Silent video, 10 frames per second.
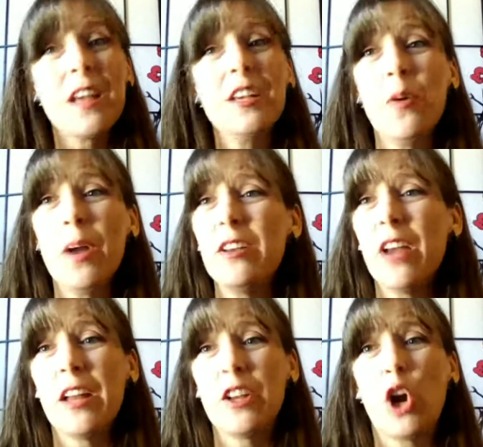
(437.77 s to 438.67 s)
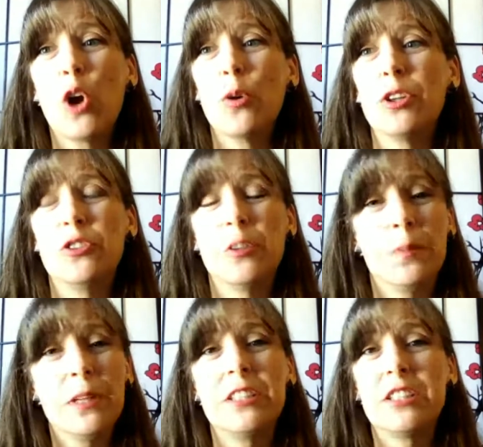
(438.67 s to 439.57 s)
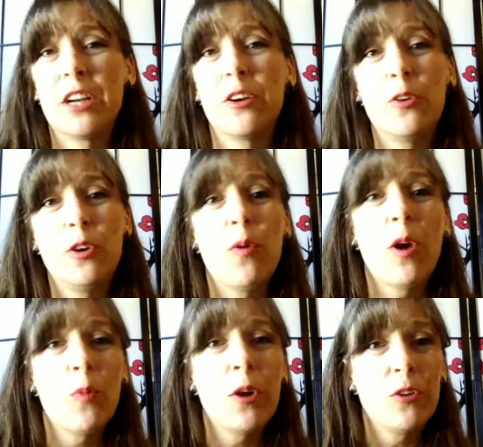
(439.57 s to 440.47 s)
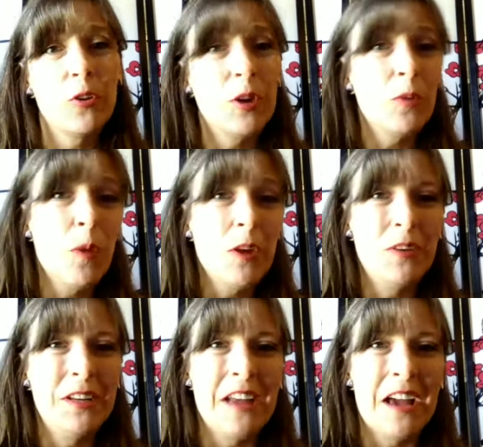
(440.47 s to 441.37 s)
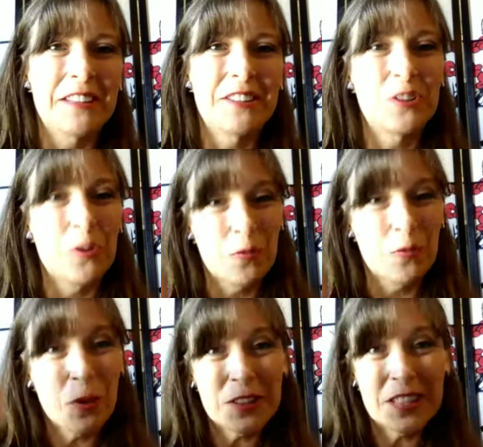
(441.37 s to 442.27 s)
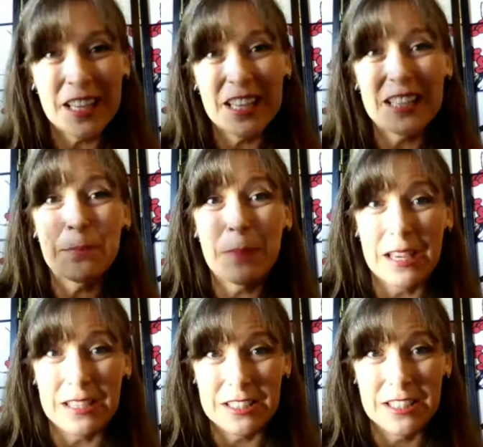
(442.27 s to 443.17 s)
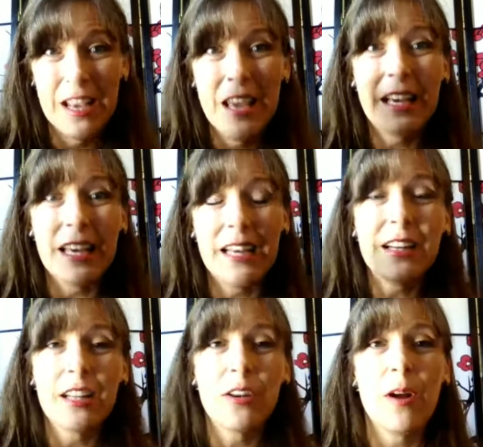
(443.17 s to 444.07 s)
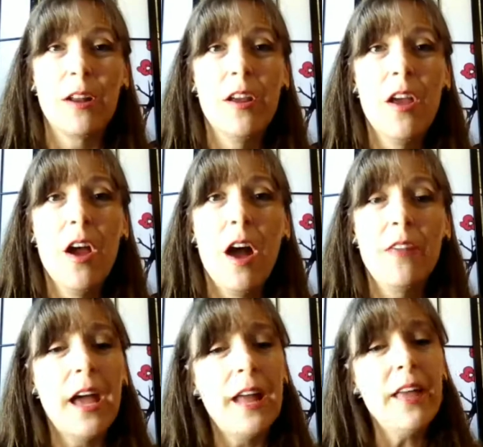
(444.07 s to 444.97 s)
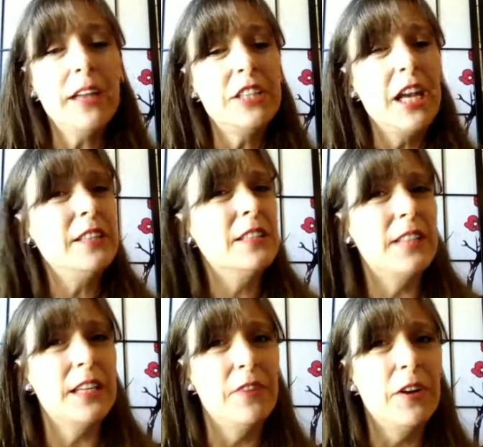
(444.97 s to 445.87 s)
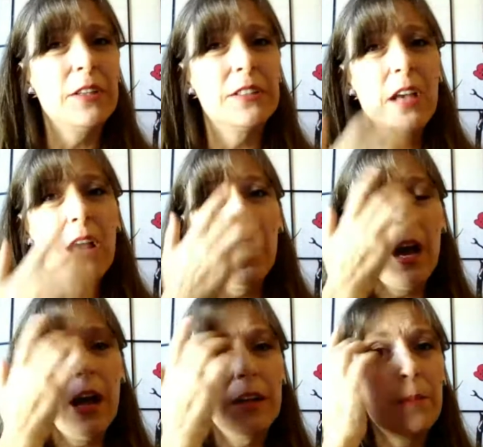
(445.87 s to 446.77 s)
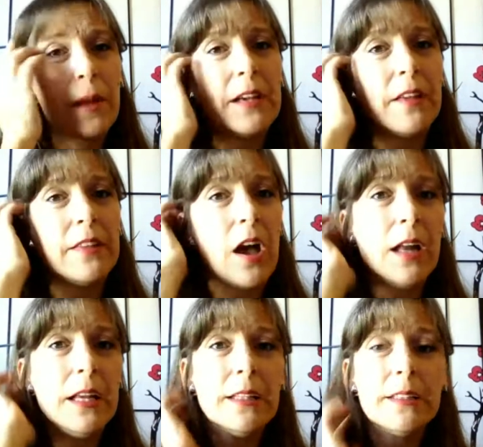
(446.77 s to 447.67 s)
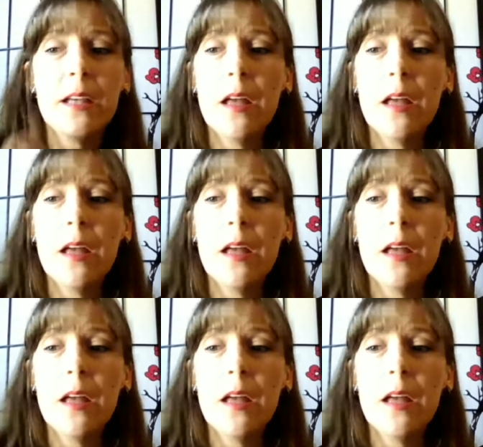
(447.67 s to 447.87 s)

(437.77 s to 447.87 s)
you know, I encourage you to please share who you are, what you're doing, and what you need next. So first thing is pitch, getting clear on that. And that changes, that varies depending on the audience,